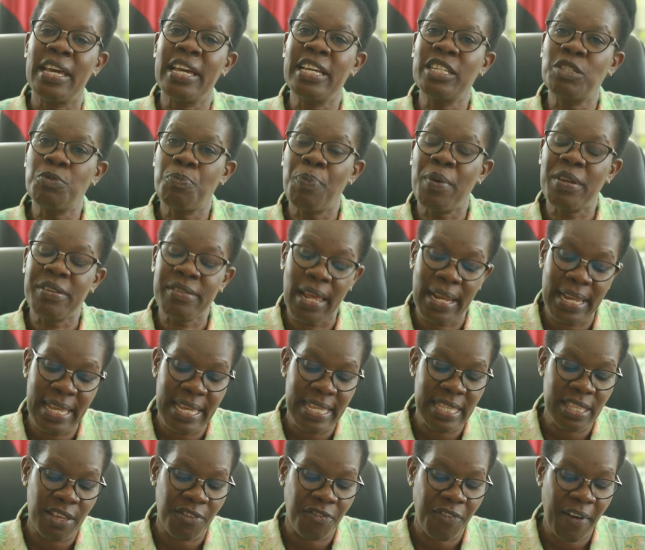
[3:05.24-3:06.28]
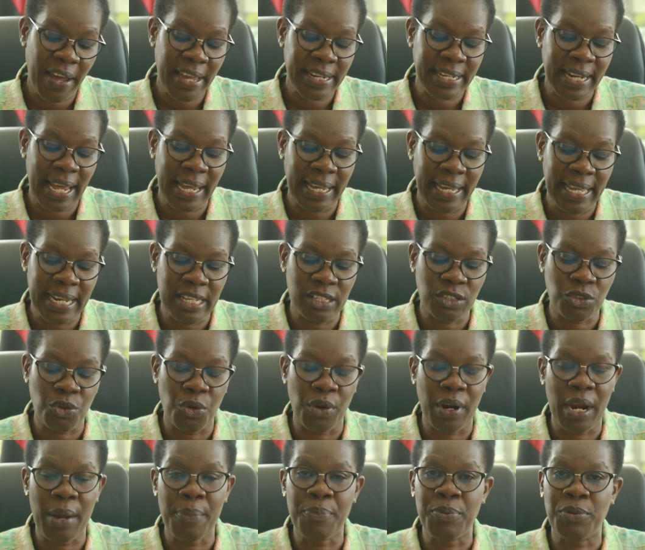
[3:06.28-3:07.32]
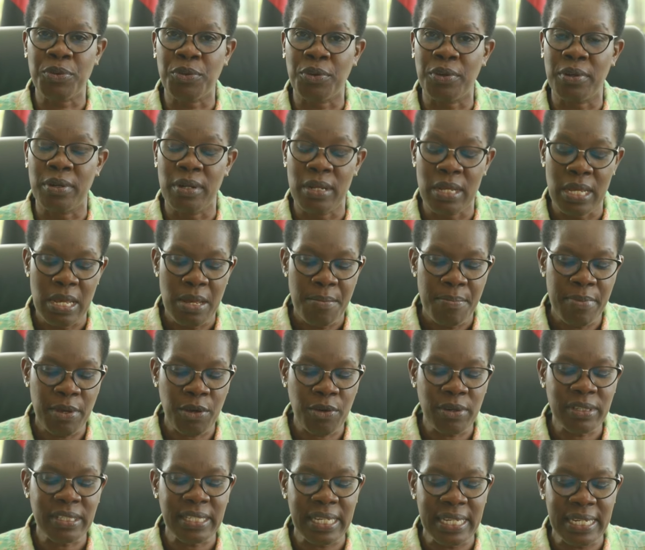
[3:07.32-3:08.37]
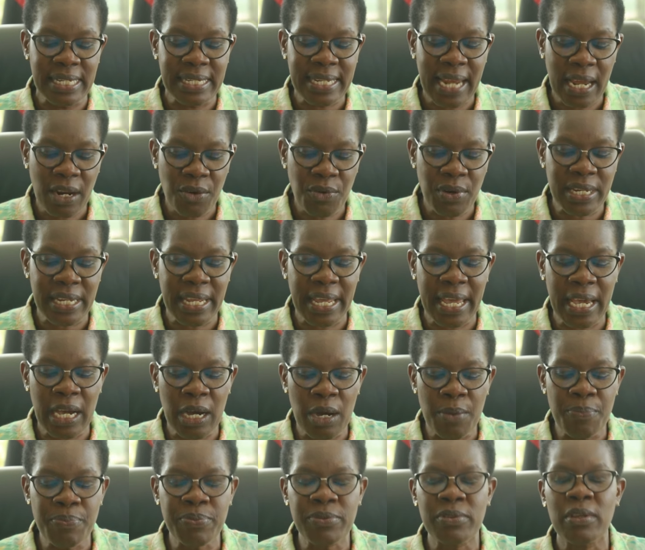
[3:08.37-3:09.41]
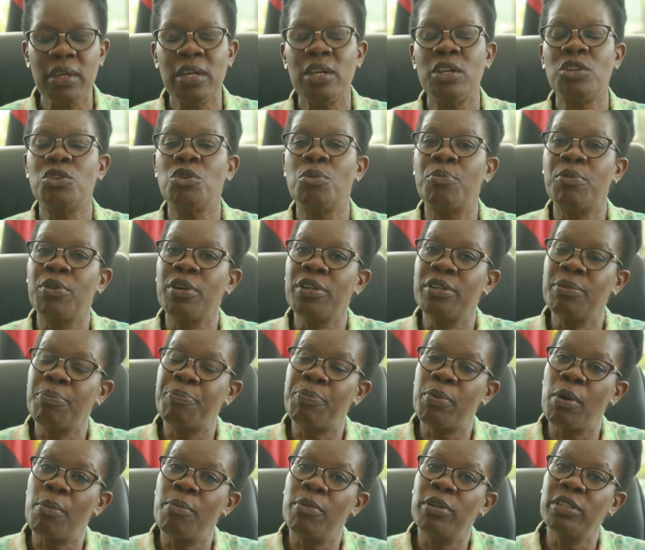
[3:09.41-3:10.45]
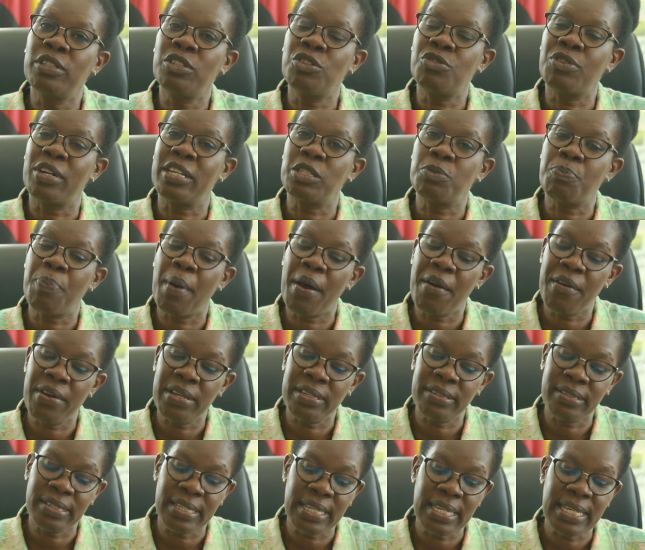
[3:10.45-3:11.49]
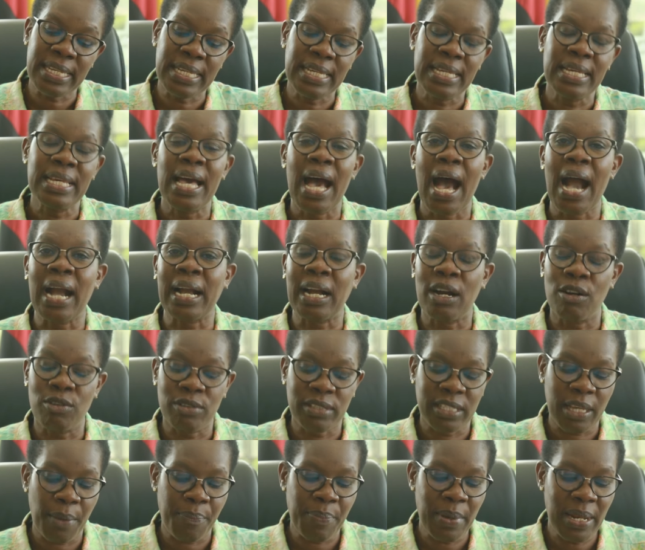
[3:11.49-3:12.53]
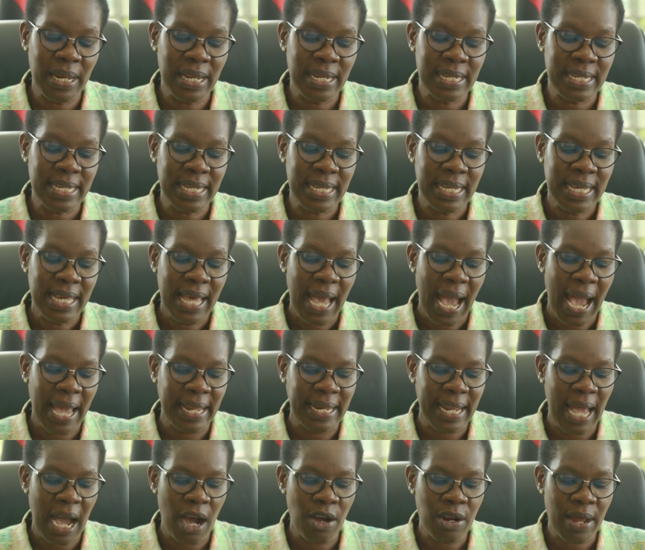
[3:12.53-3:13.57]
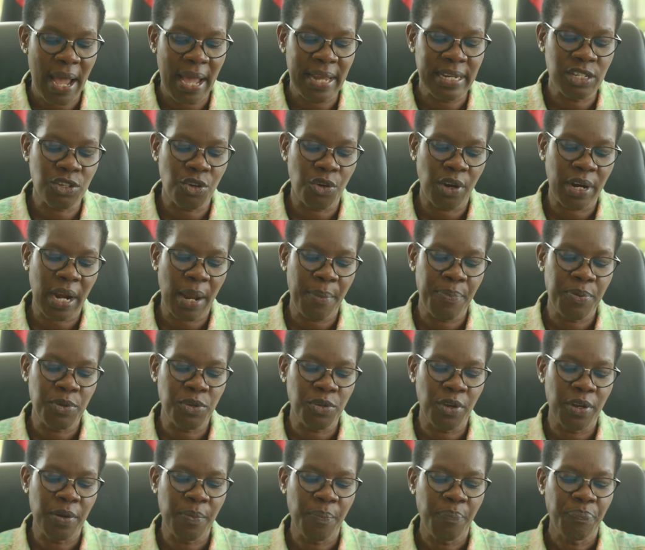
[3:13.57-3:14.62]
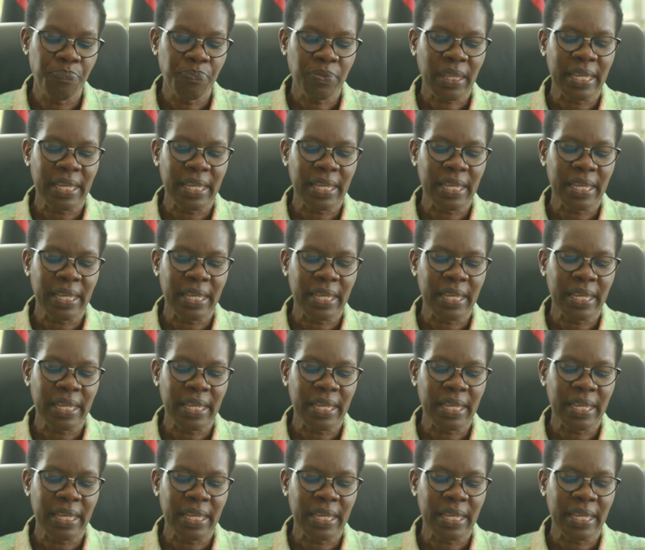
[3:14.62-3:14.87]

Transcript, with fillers: especially in the fight against corruption, because integrity helps to promote transparency, accountability, and uh, anti-corruption.